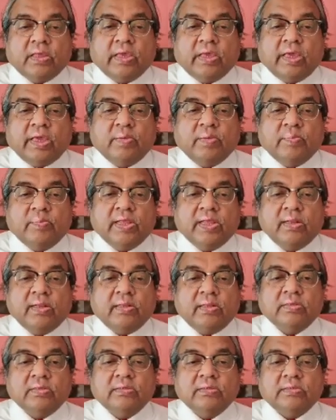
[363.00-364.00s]

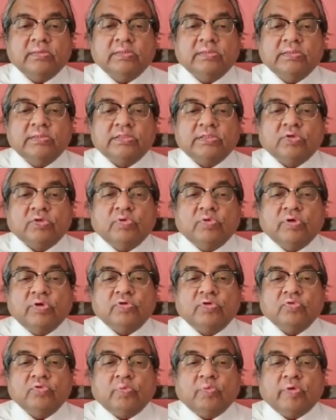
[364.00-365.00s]
ml is
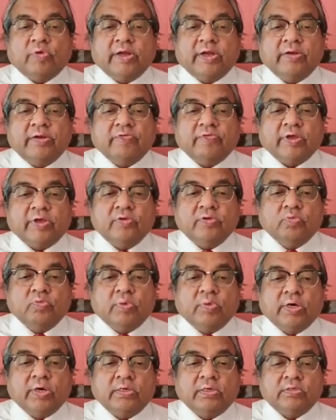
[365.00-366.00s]
equal to 0.5,
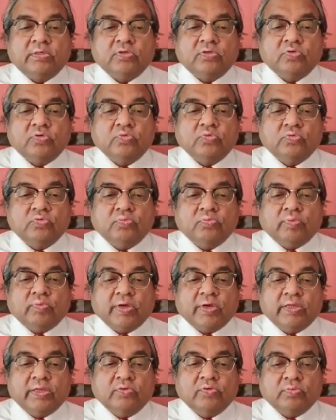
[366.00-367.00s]
1, 2,
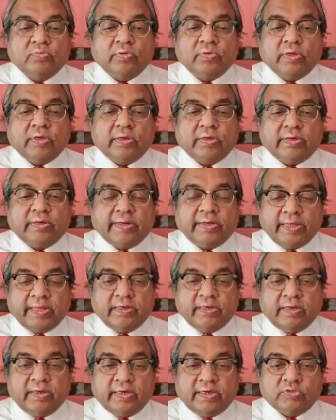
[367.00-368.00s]
5,
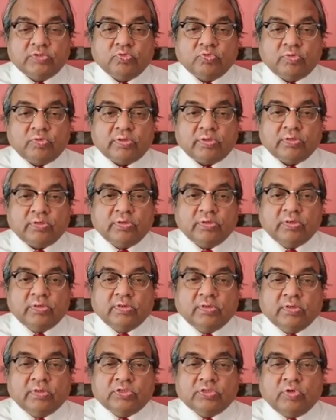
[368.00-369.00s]
10 and so on.
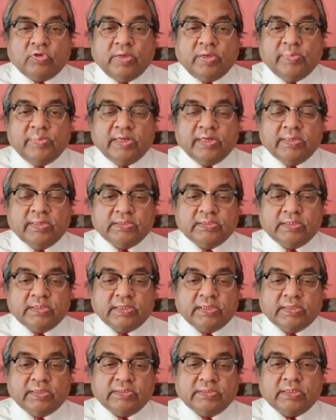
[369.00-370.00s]
So ml is
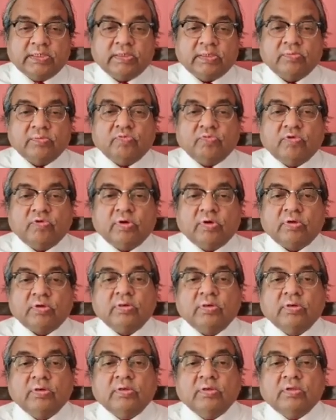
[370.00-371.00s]
increasing.
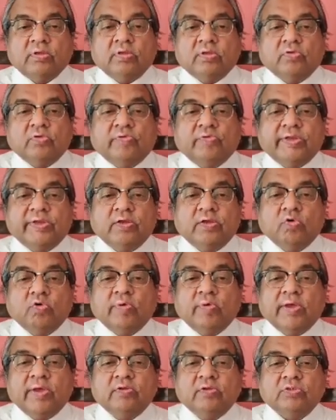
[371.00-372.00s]
For very
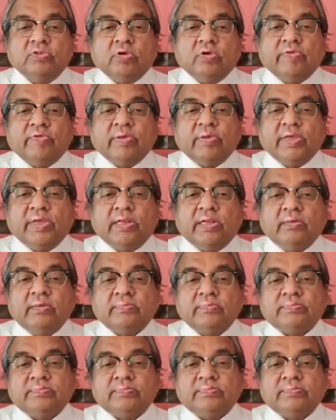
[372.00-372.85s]
low values of ml,